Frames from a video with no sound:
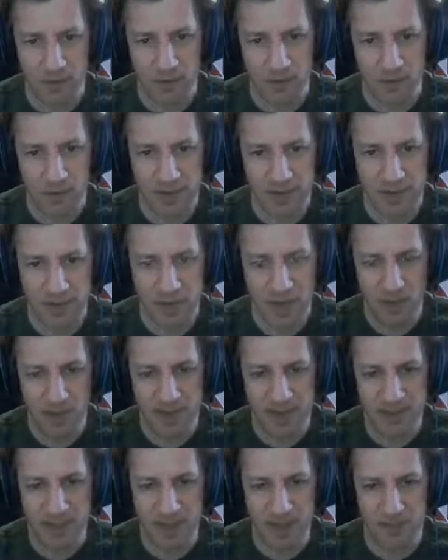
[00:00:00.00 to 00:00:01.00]
So
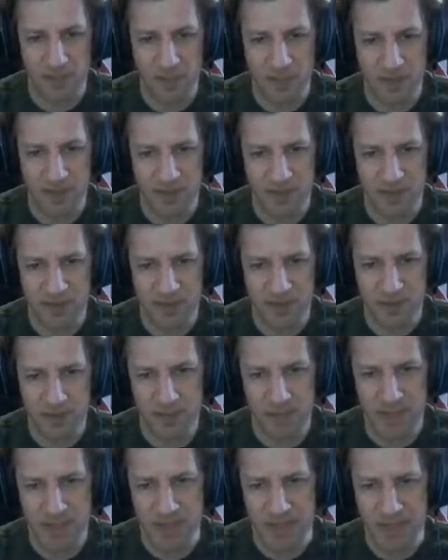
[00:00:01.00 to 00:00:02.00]
it's like a burst of
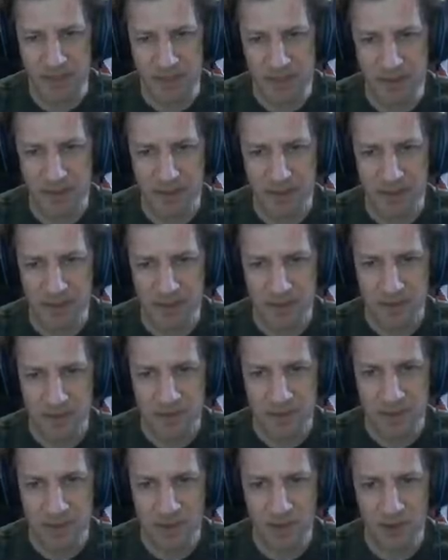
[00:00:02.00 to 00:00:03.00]
speed.
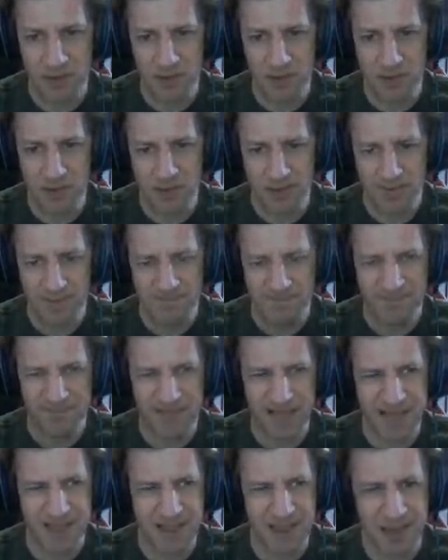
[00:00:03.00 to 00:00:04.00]
So
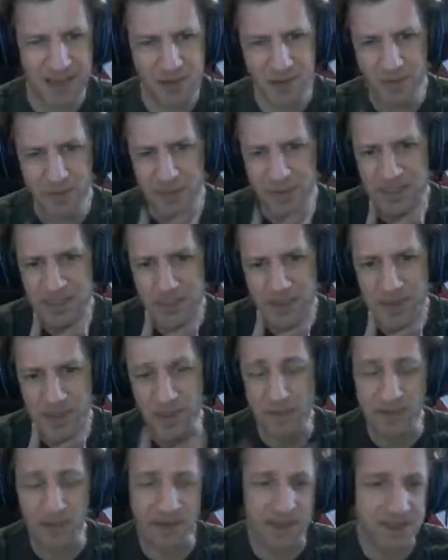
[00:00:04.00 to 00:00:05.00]
that's like a really
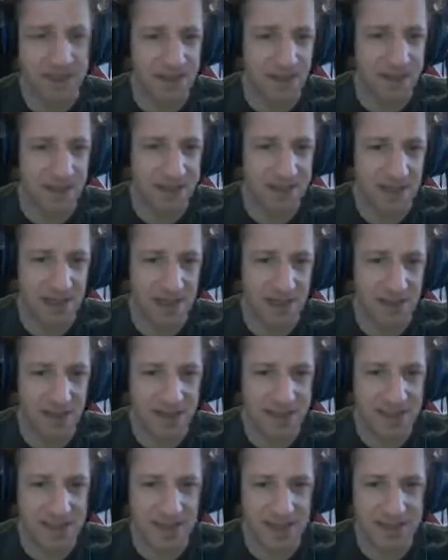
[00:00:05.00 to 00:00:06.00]
I'm the last guy standing.
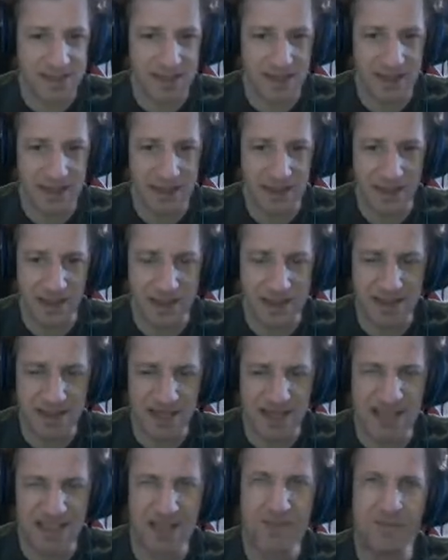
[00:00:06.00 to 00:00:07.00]
Last cat standing, guys.
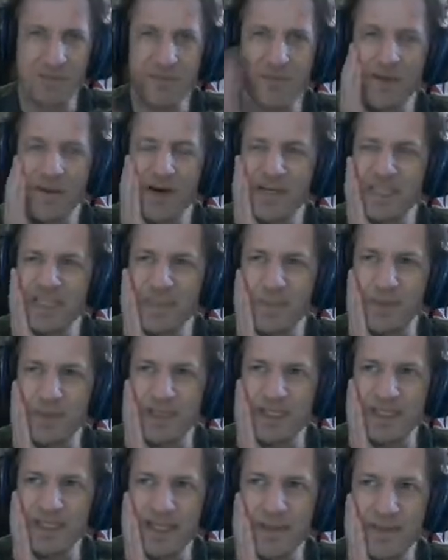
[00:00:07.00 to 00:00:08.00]
That's a very
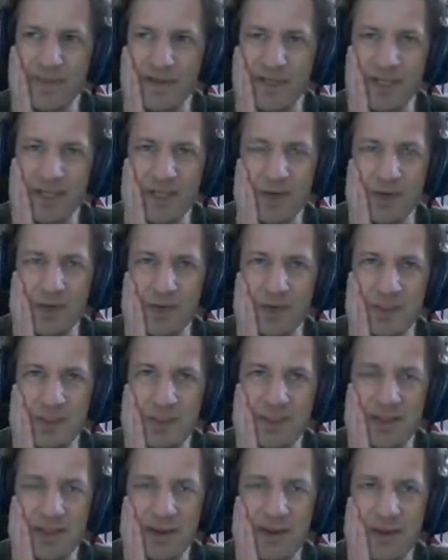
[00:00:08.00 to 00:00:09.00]
specific
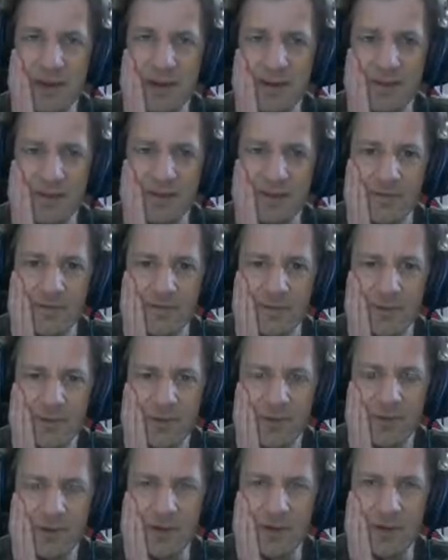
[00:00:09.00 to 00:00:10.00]
use
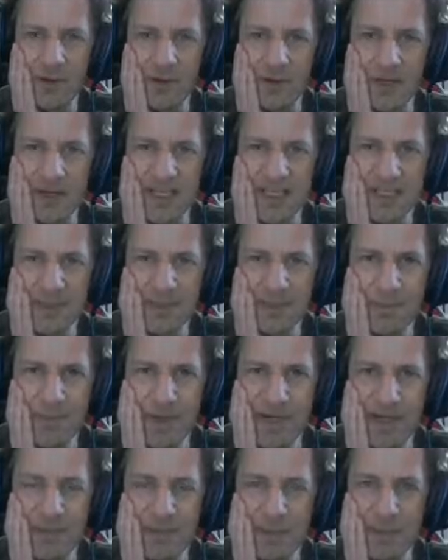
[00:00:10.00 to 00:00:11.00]
for a
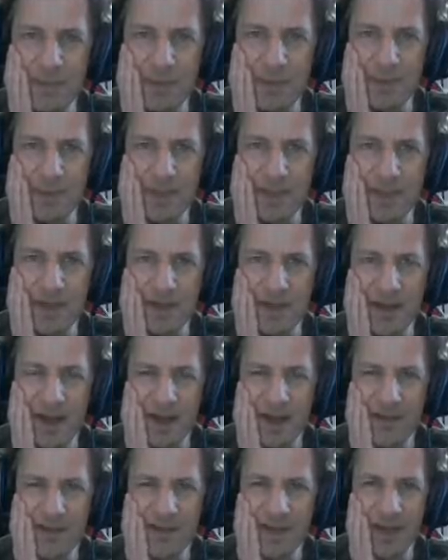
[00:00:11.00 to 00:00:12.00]
speed boost on a
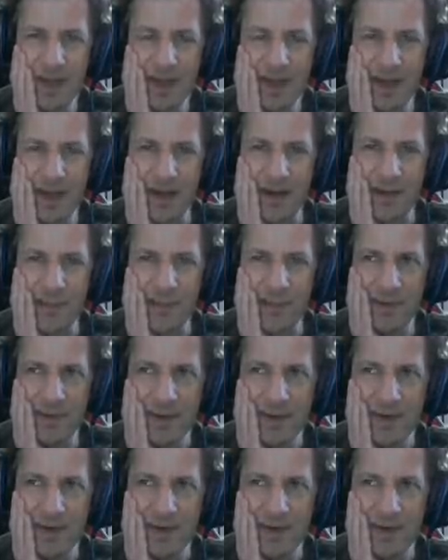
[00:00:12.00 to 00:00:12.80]
heavy cab.